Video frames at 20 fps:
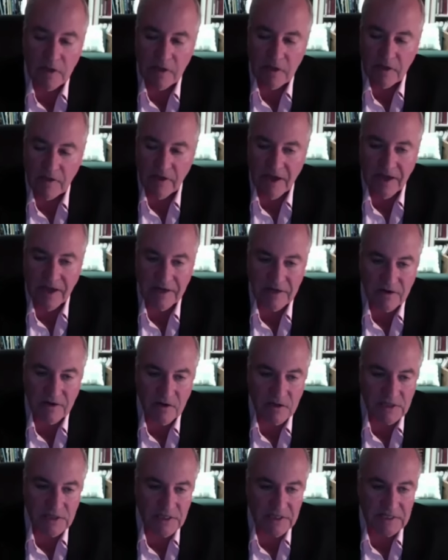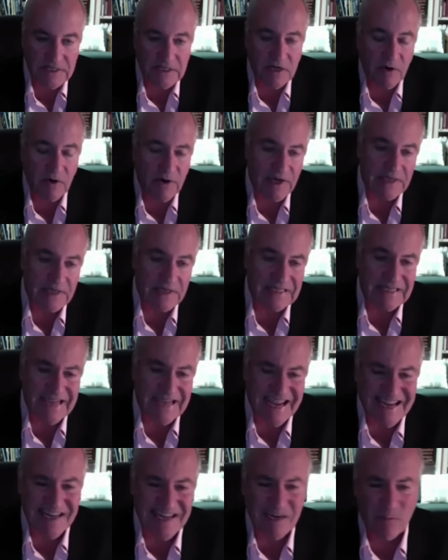that there's a serious
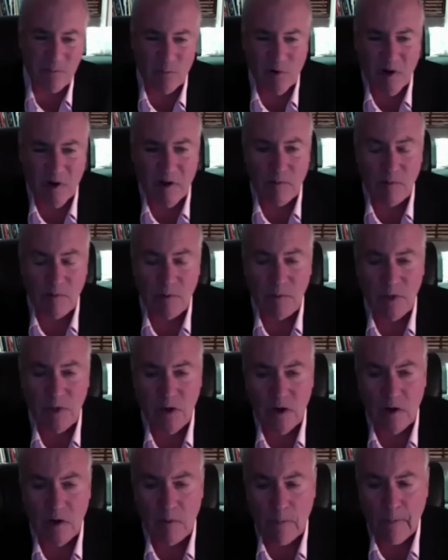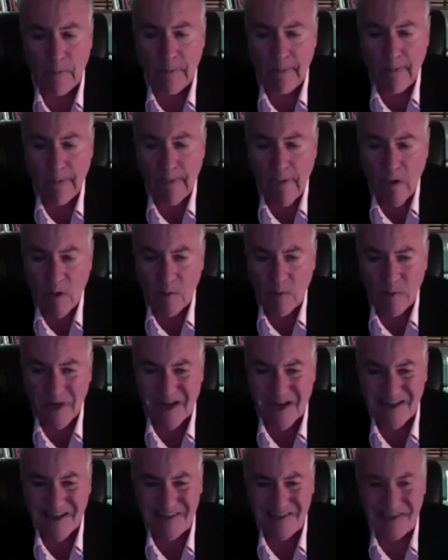standing problem here
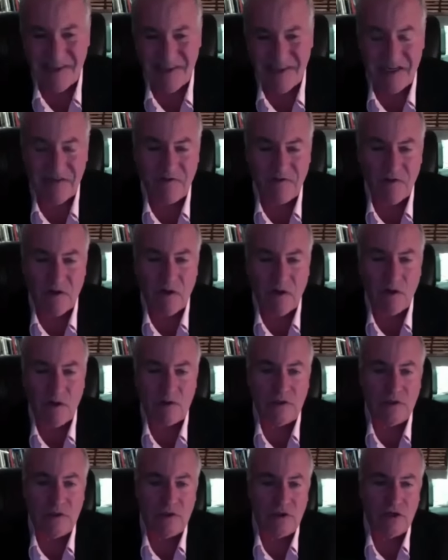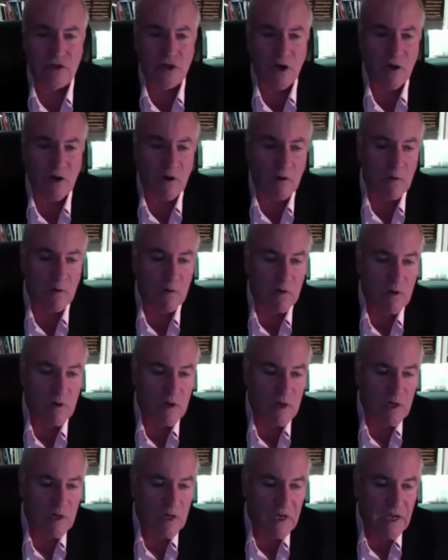because it's difficult to show
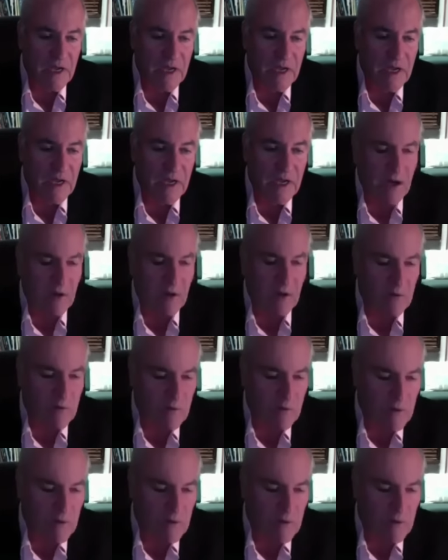how